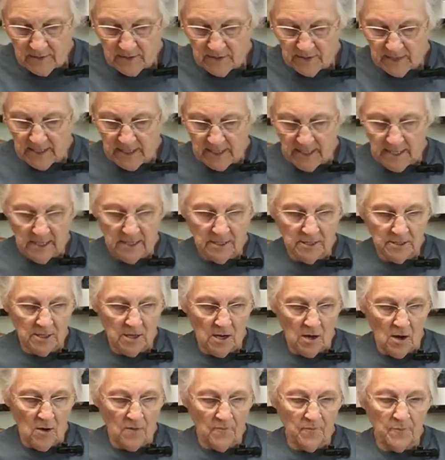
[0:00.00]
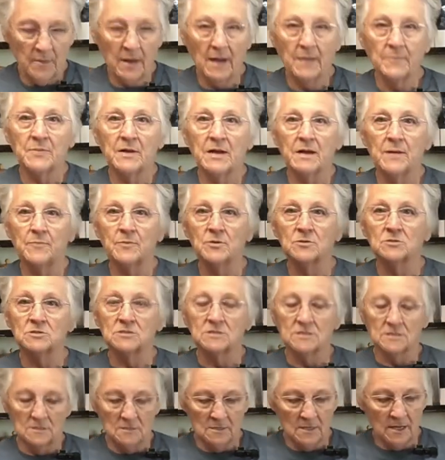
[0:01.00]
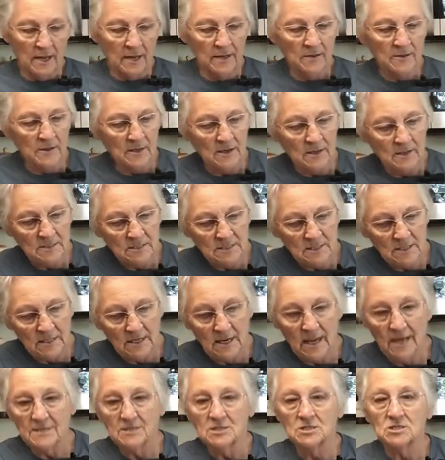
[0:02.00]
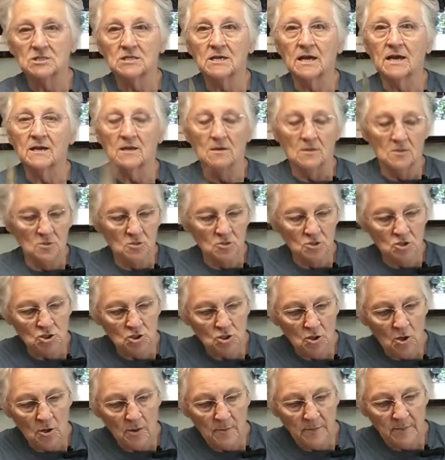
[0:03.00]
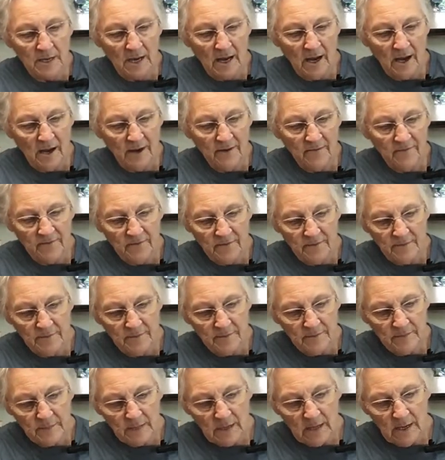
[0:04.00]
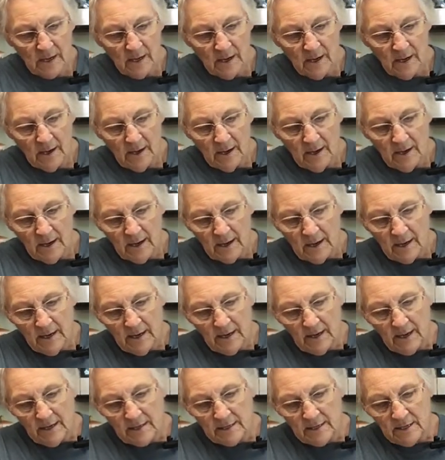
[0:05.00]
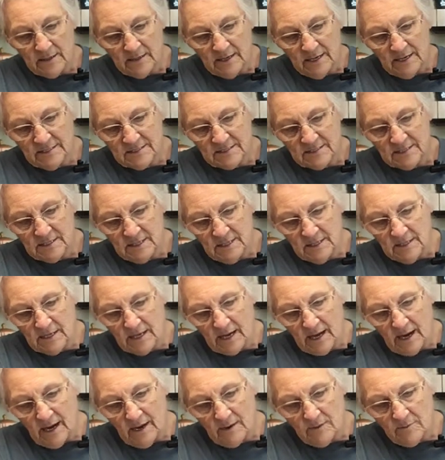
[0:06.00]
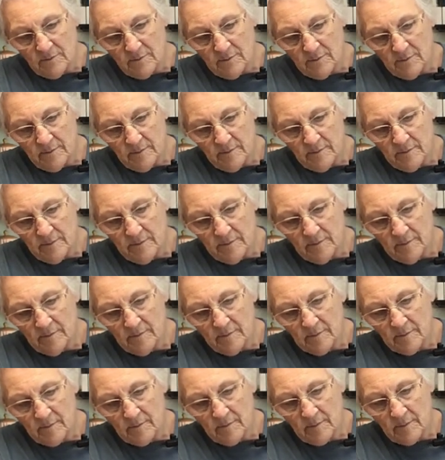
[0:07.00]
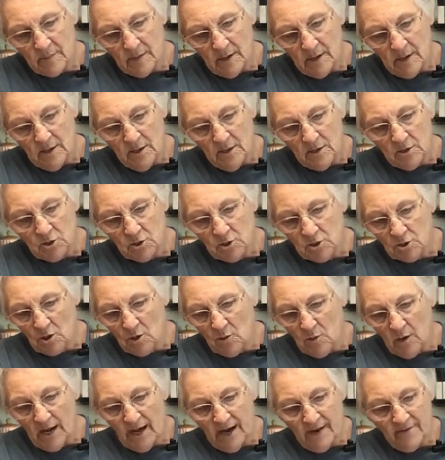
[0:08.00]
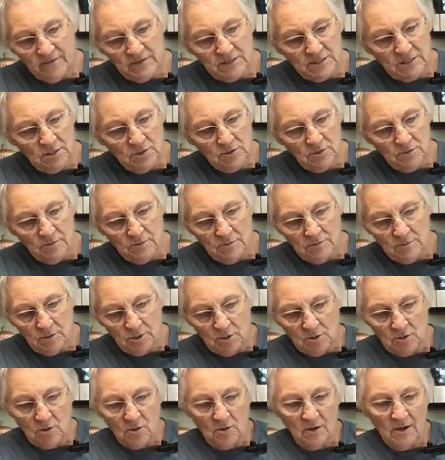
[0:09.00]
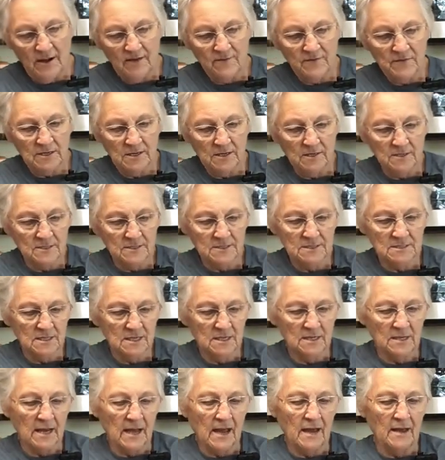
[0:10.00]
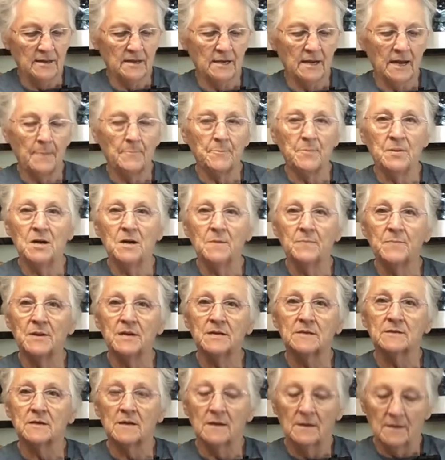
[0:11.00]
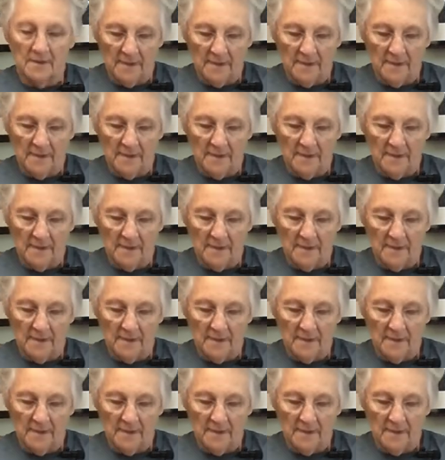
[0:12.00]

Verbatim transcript: the end off my peppers like this. And I just take a little sharp knife and I get that seed out. You don't have to. You don't have to get the seed out. And I bump it